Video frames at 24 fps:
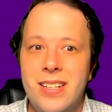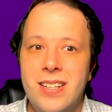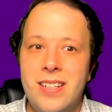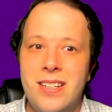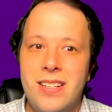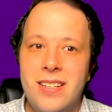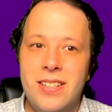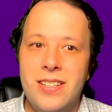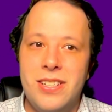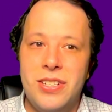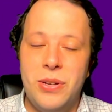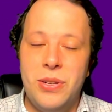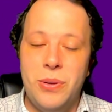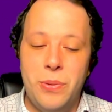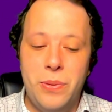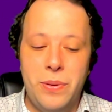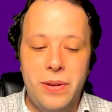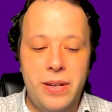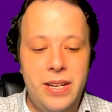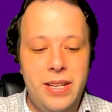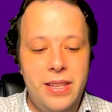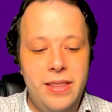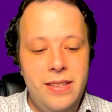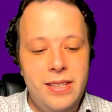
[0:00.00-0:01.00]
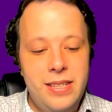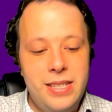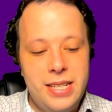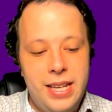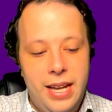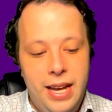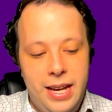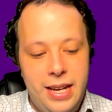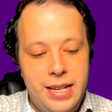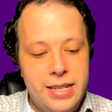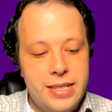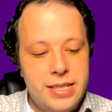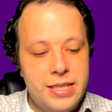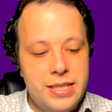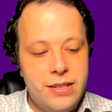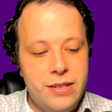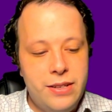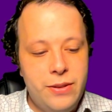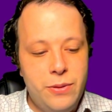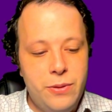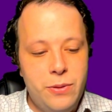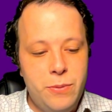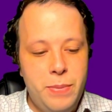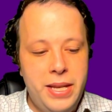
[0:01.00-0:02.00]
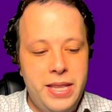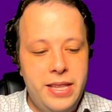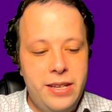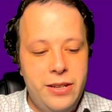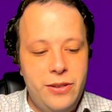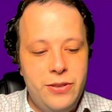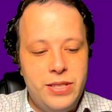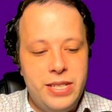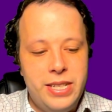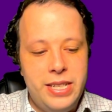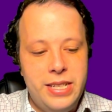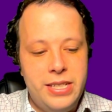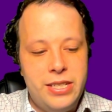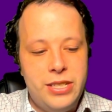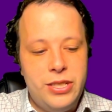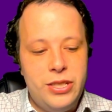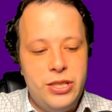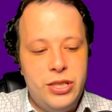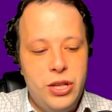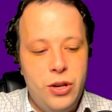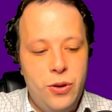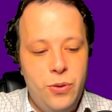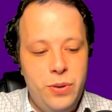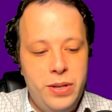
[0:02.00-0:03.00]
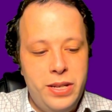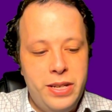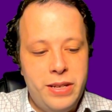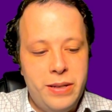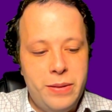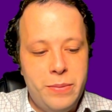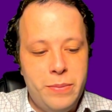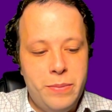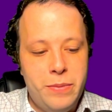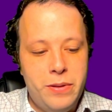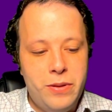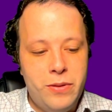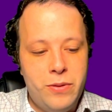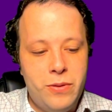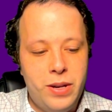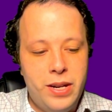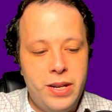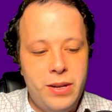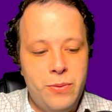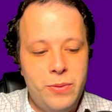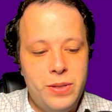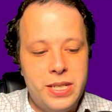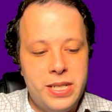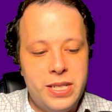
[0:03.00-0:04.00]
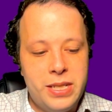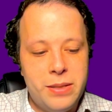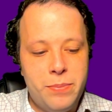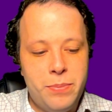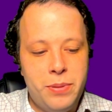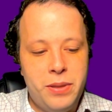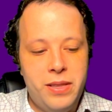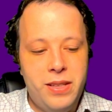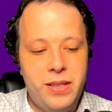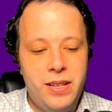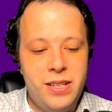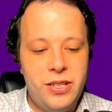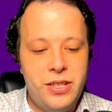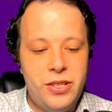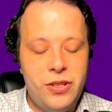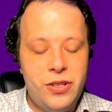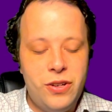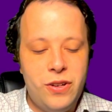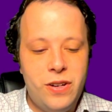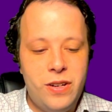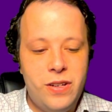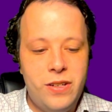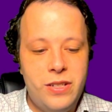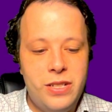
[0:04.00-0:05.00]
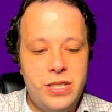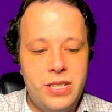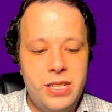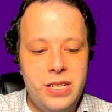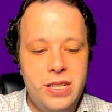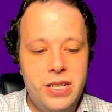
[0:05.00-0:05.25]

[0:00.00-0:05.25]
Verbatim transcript: So in this case, being that you see sodium, right, which has a plus charge,